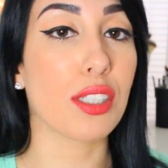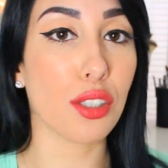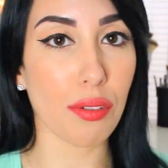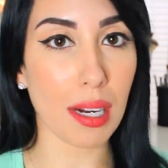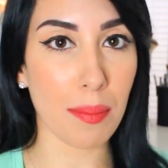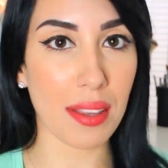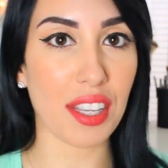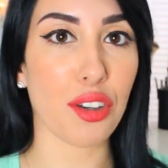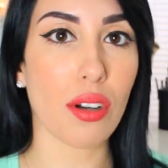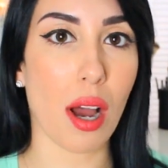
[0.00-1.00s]
So I do recommend
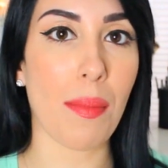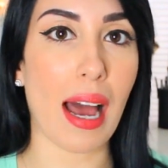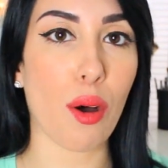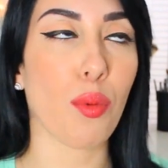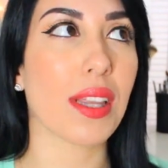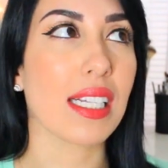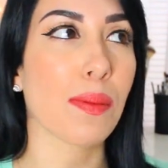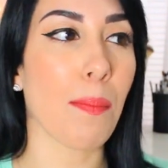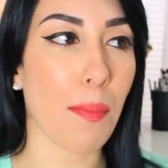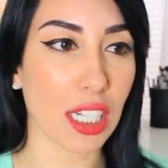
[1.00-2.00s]
that you come out with
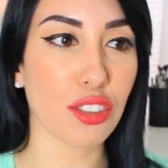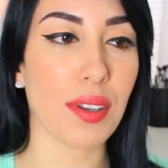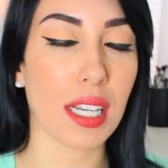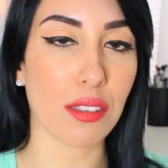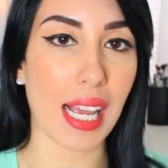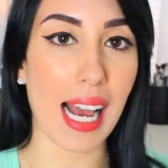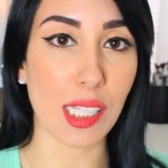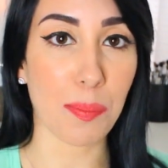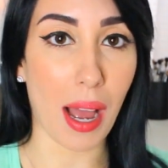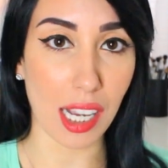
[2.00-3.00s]
as much videos
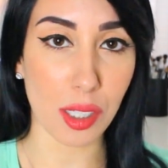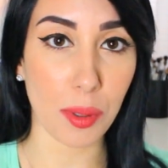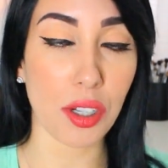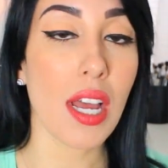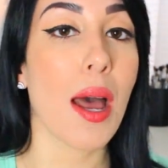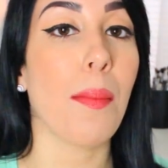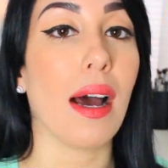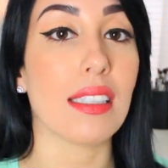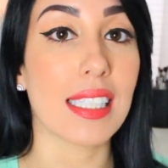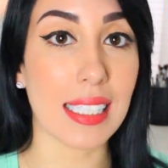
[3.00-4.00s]
as possible,
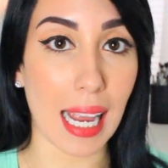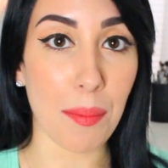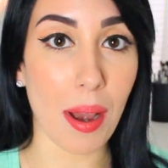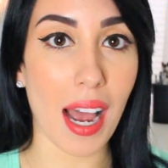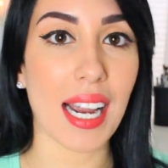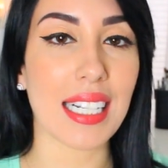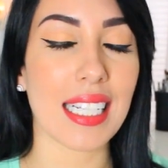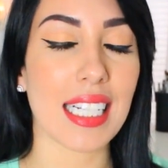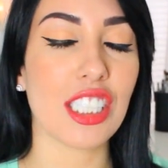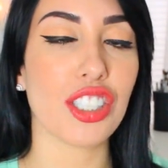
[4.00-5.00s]
but stand behind
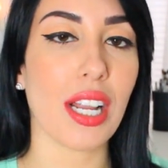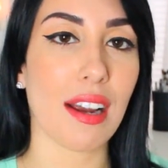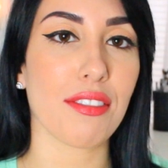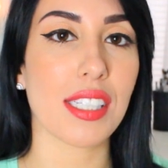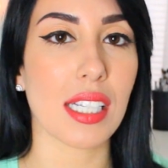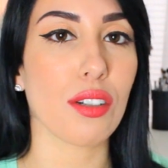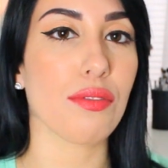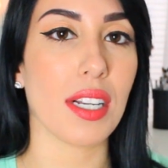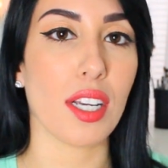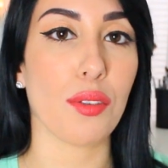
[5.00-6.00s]
each and every single
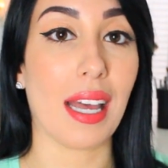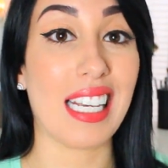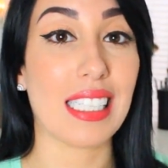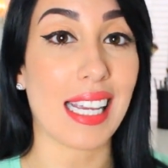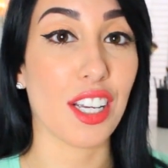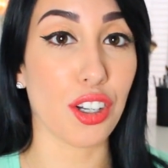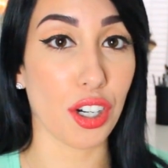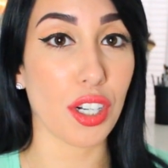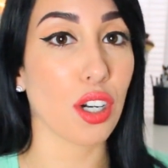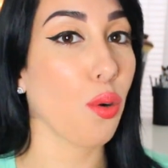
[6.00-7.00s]
video that it's a
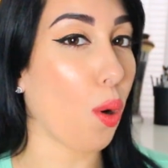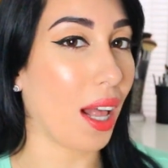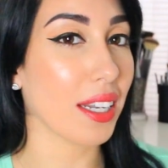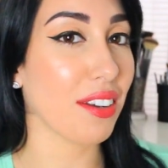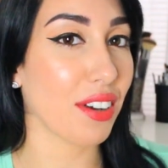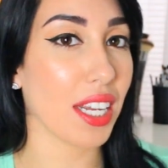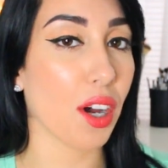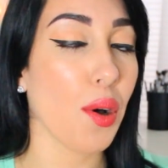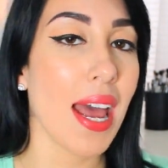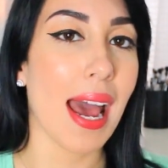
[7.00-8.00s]
good quality
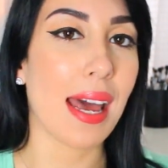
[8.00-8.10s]
video